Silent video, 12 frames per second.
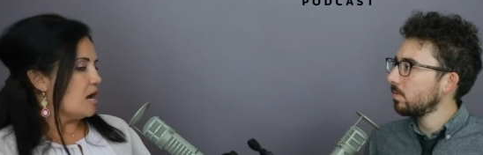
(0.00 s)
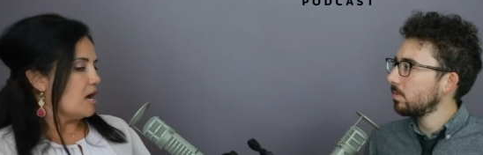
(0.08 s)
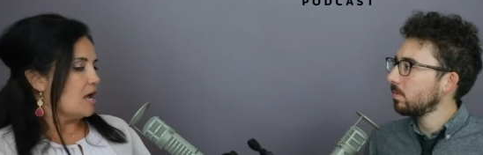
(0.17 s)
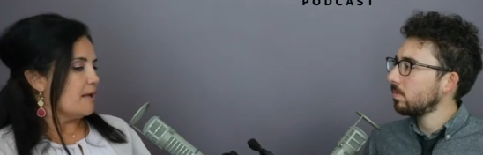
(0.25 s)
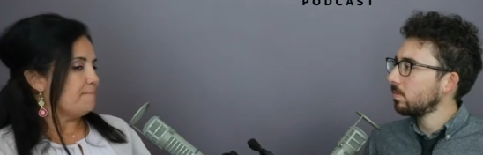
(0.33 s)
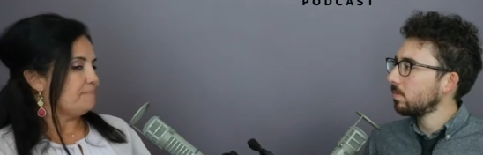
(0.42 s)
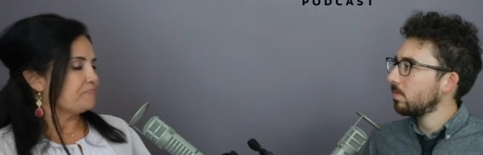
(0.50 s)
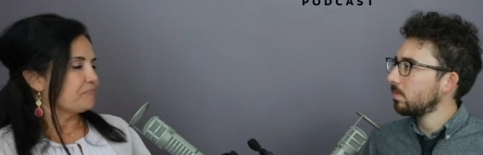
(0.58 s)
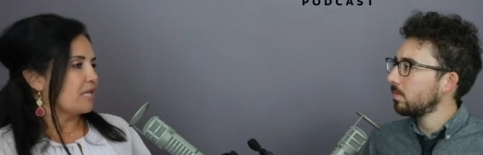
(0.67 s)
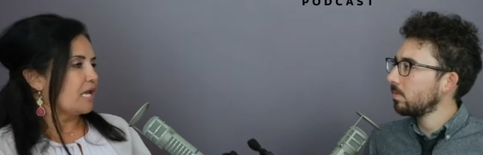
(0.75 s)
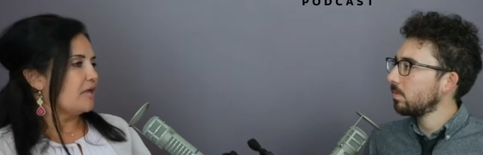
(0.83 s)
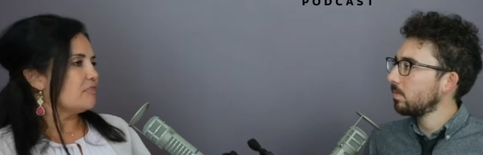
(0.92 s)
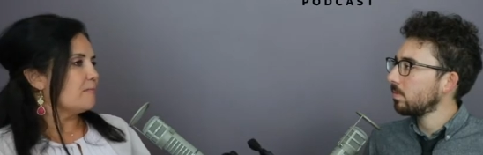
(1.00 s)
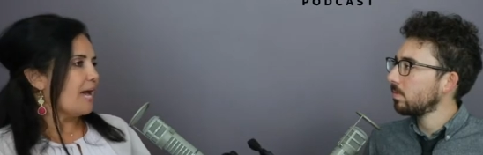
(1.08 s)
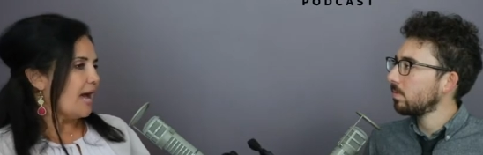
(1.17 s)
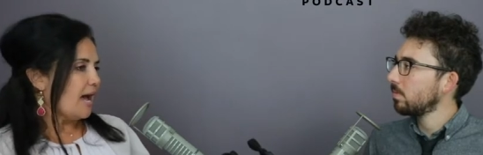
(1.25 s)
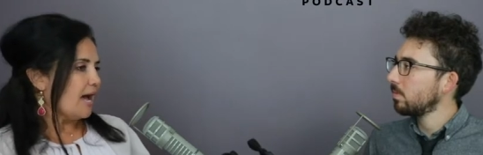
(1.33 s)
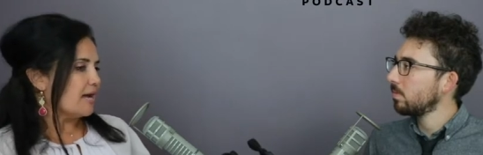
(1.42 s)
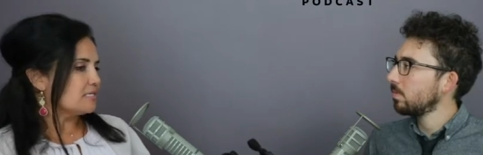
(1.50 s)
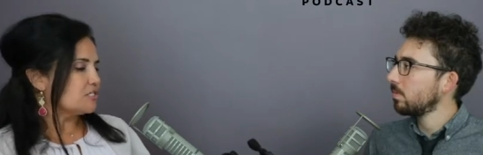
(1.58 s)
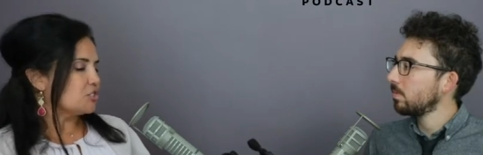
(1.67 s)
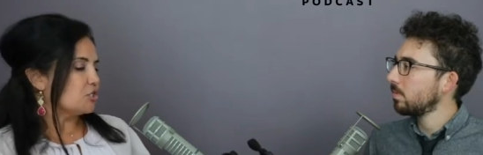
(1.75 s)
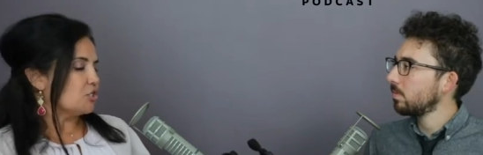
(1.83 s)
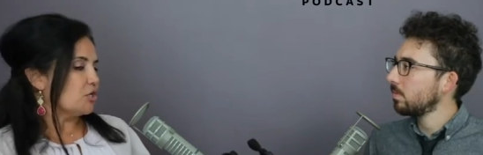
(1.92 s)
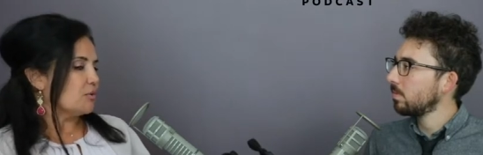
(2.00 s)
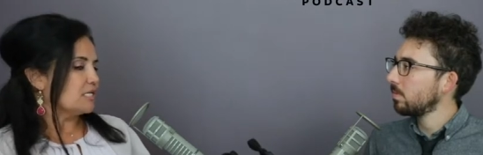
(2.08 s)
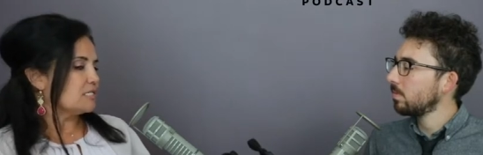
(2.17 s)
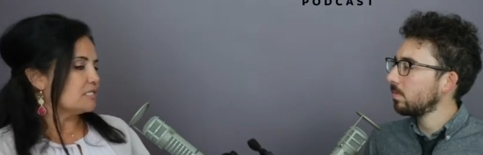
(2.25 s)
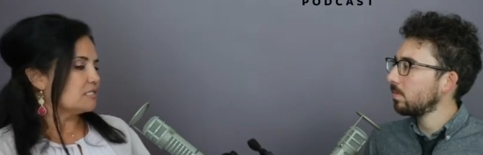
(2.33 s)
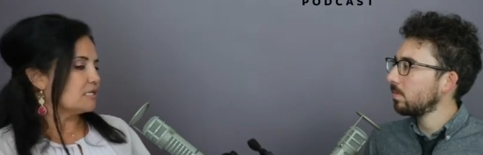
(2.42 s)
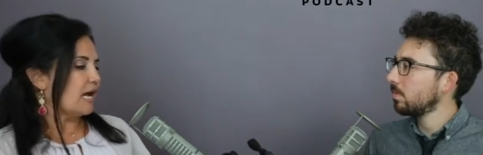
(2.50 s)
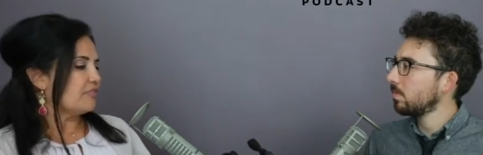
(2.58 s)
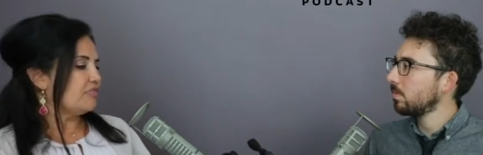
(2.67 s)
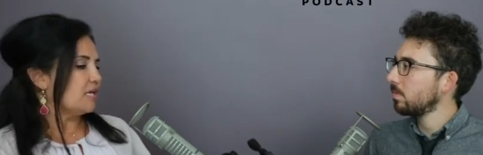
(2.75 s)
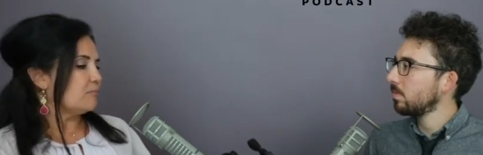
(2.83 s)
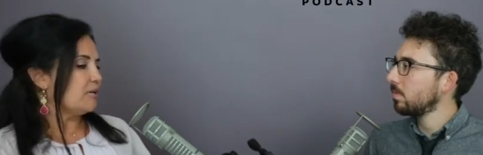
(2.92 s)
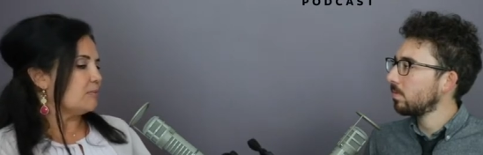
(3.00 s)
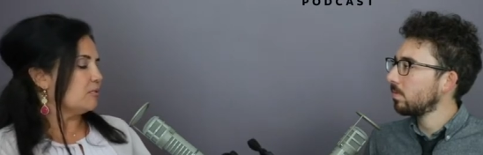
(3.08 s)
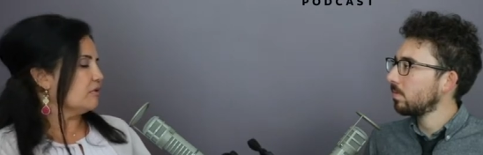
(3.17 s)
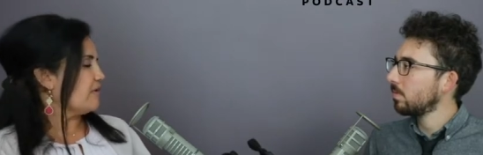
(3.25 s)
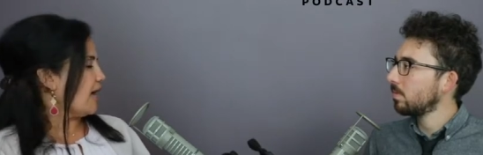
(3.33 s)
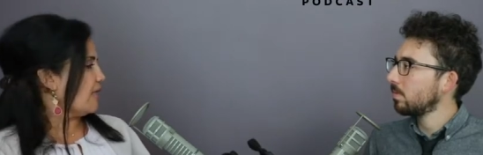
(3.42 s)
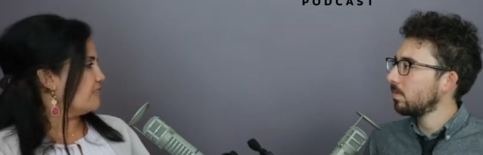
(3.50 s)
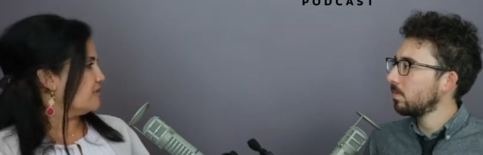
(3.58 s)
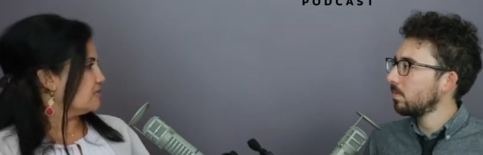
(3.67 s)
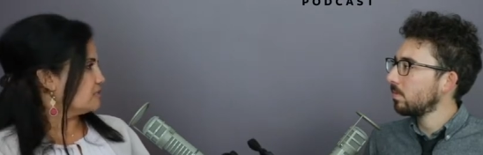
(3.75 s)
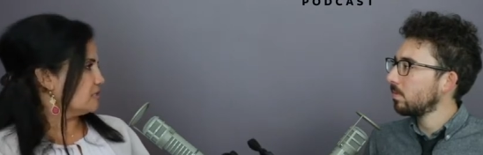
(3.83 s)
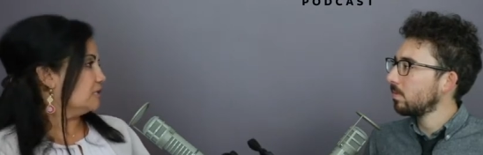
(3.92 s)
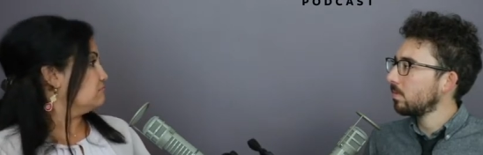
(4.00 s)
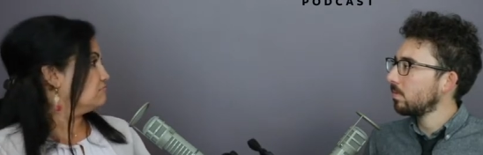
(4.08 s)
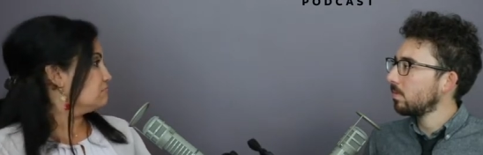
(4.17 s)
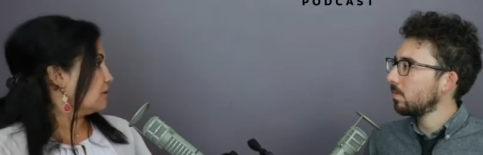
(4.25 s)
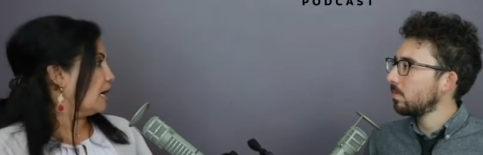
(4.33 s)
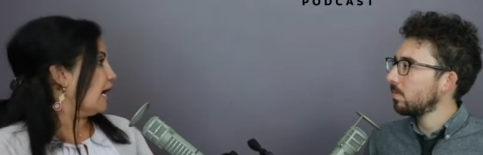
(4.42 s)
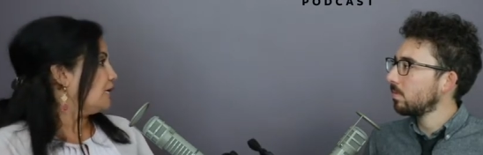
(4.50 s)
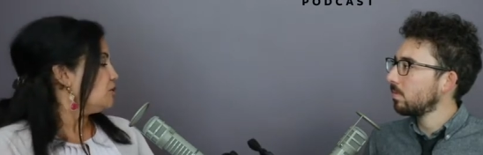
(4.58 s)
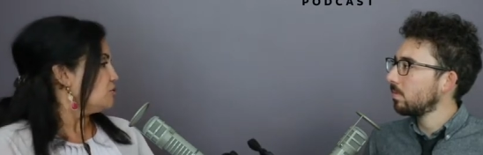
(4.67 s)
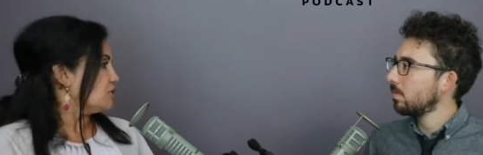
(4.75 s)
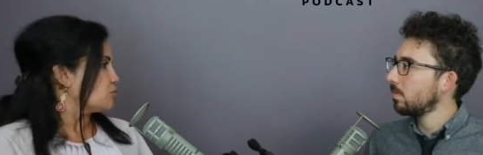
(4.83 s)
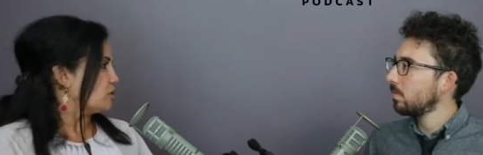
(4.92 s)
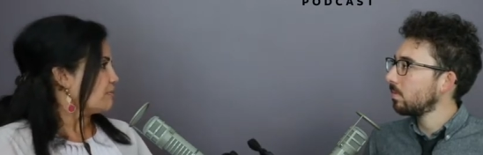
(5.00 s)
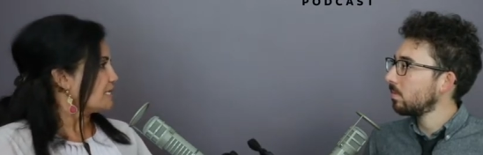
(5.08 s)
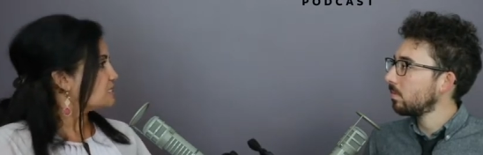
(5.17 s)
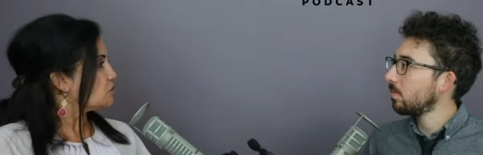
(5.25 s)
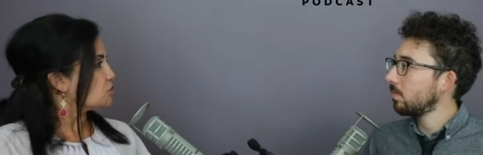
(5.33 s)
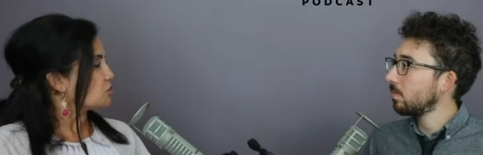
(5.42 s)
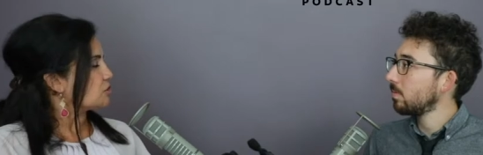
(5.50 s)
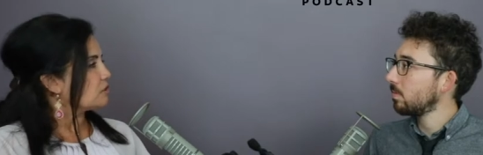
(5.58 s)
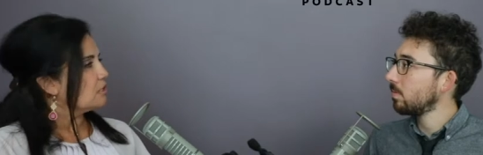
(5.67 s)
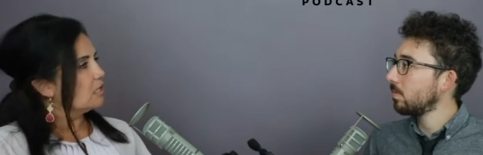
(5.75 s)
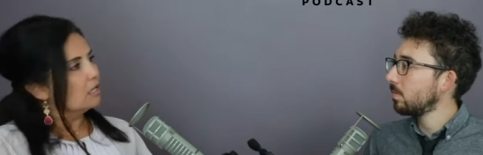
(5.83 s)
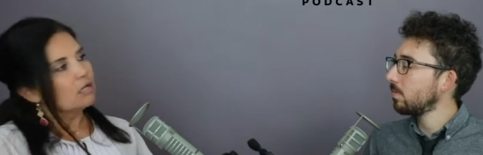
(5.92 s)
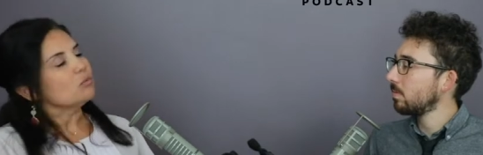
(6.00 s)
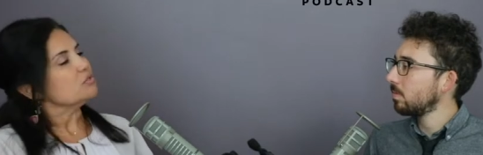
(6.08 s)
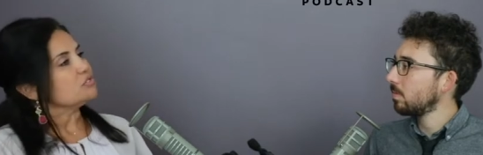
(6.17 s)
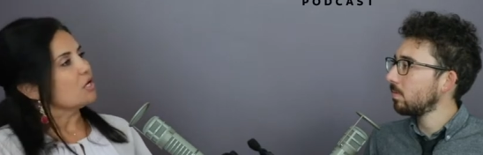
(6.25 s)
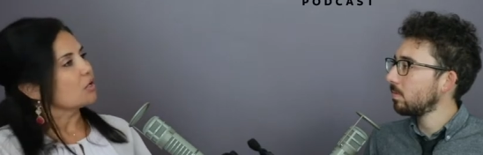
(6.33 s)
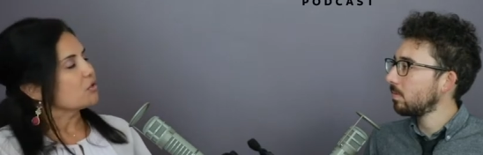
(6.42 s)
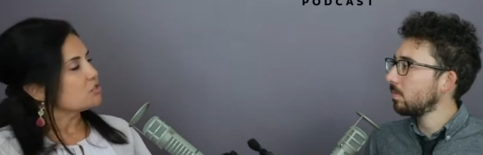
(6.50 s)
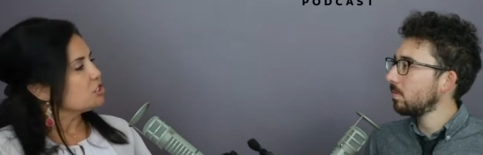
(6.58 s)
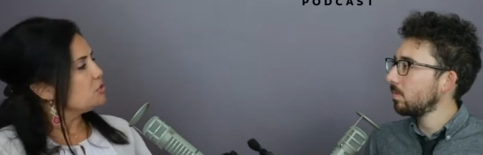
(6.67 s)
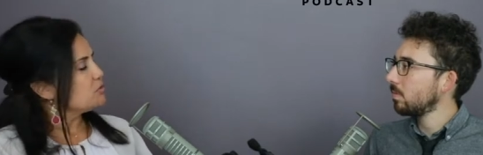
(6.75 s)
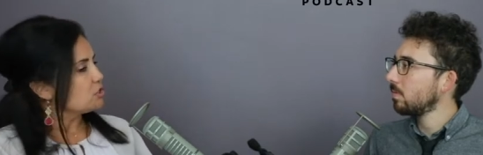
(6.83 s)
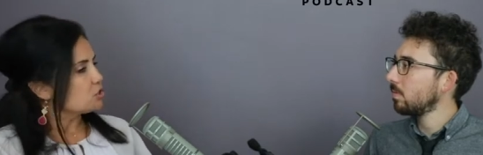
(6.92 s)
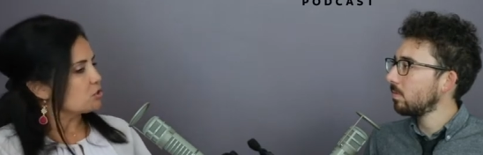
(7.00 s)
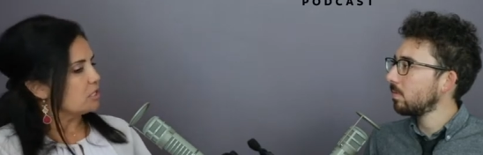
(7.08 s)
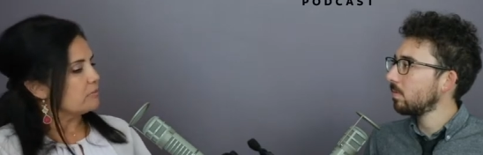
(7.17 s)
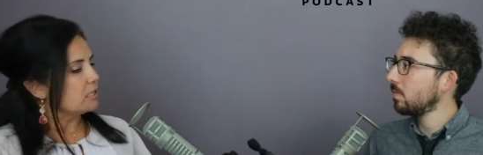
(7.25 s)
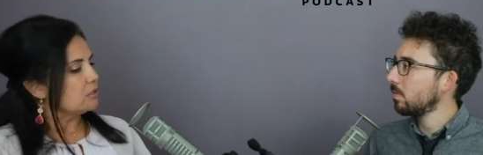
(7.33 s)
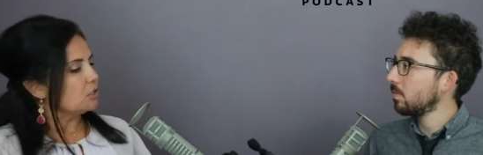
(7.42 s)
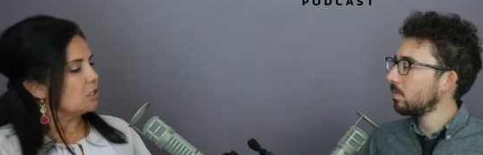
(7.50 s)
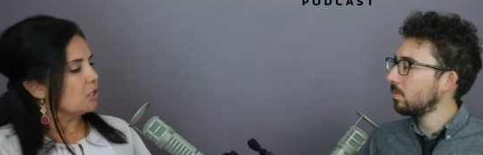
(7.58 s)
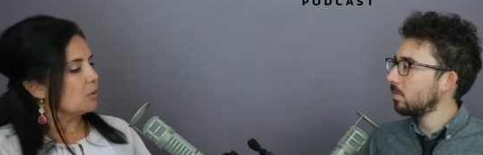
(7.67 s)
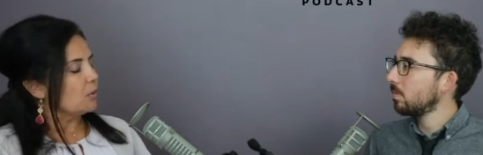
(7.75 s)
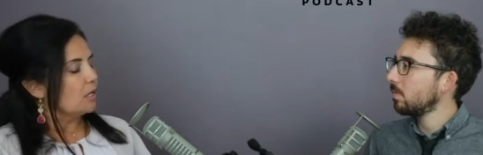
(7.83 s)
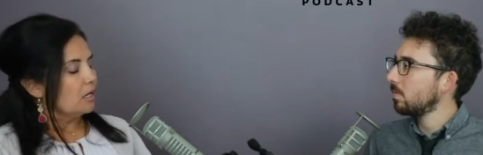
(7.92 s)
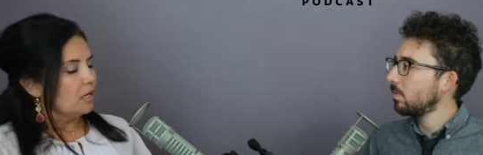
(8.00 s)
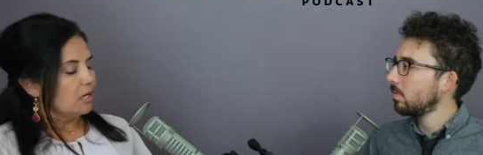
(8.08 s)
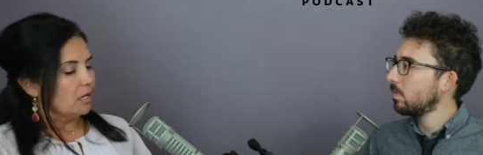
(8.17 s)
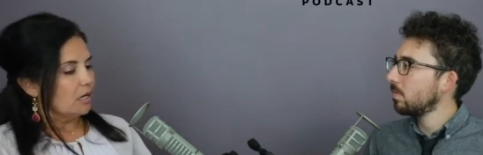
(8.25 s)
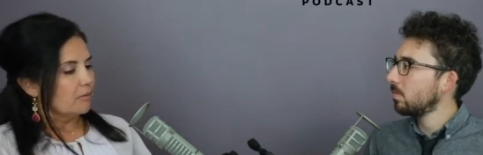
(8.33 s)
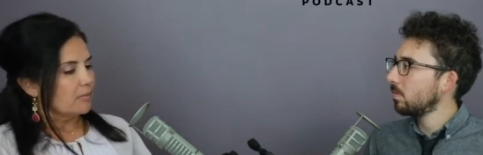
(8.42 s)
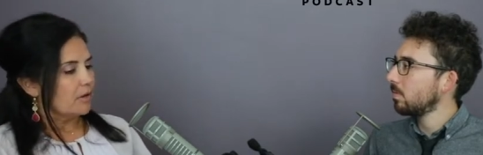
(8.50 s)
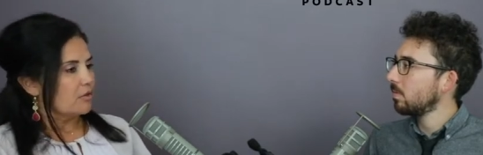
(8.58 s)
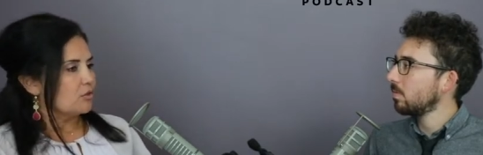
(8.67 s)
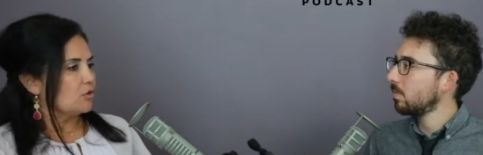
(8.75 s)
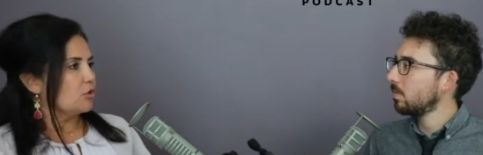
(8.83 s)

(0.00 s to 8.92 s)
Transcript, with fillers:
Speaker 1: Um, in the past, you know, it's, I think people have had this, and I knew this when my sister was younger and she was in treatment, you know, um,